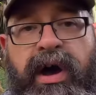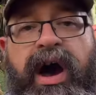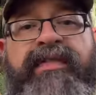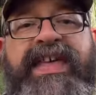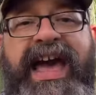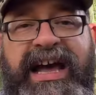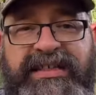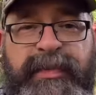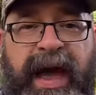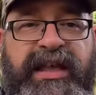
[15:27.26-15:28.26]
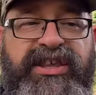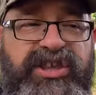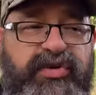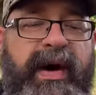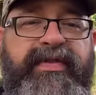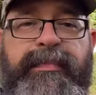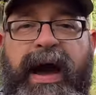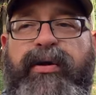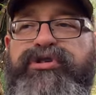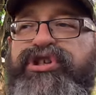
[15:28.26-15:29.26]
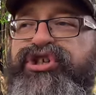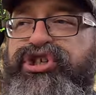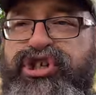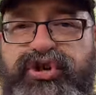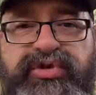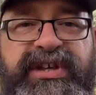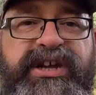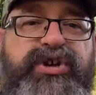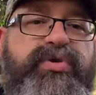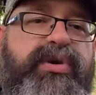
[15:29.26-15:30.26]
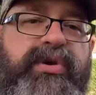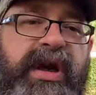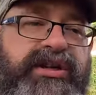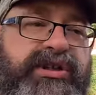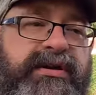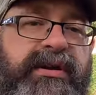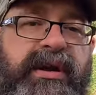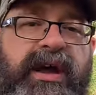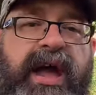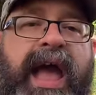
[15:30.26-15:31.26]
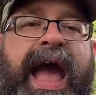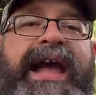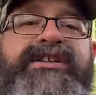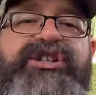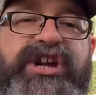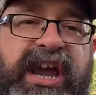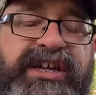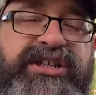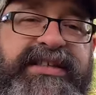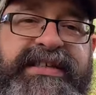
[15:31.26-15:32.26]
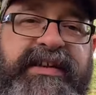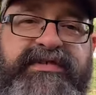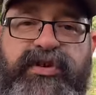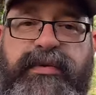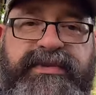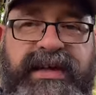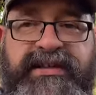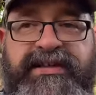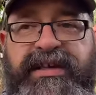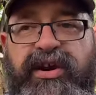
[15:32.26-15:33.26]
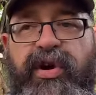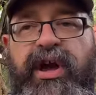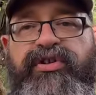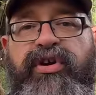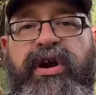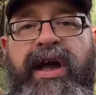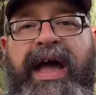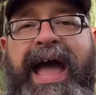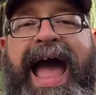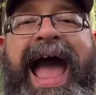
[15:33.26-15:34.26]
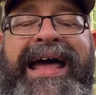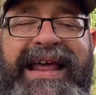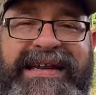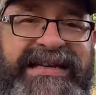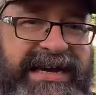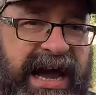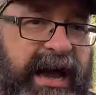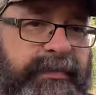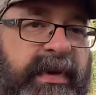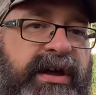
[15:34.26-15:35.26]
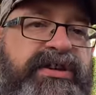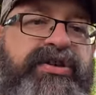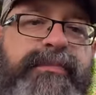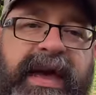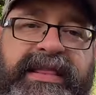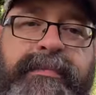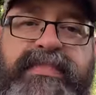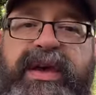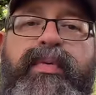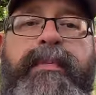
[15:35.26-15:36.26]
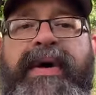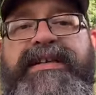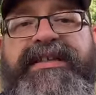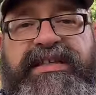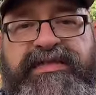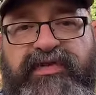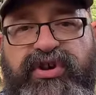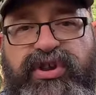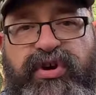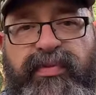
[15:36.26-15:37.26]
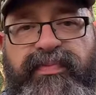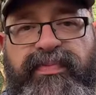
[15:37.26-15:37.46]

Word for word: of the expat. You have the power to choose a new location and change the set of circumstances that you're under at any time to make them be what makes sense for you.